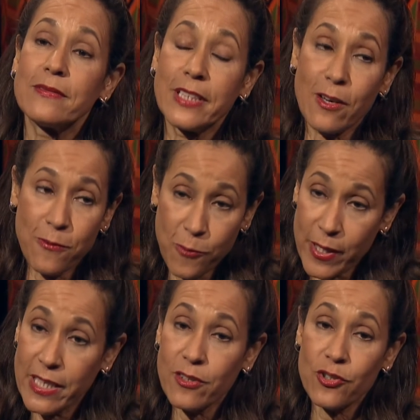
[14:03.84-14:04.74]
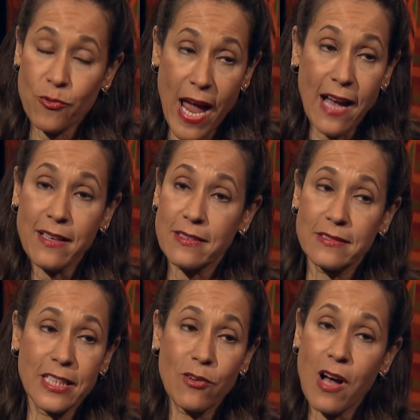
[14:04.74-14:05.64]
you know, four-year track,
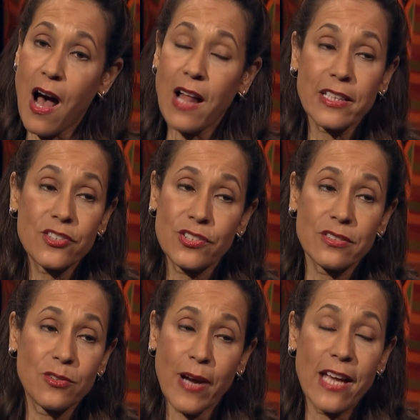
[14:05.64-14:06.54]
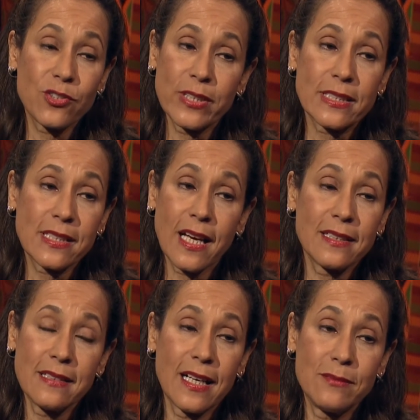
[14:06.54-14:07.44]
you know, college graduate
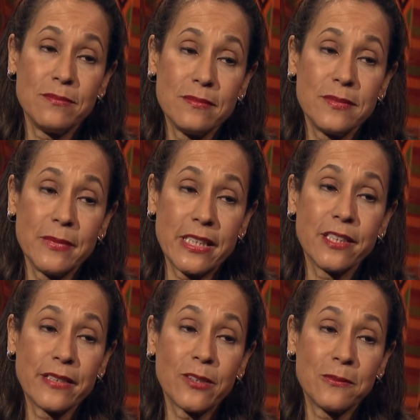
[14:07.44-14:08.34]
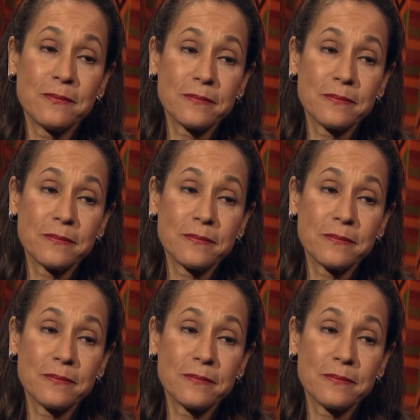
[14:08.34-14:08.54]
uh, um, material.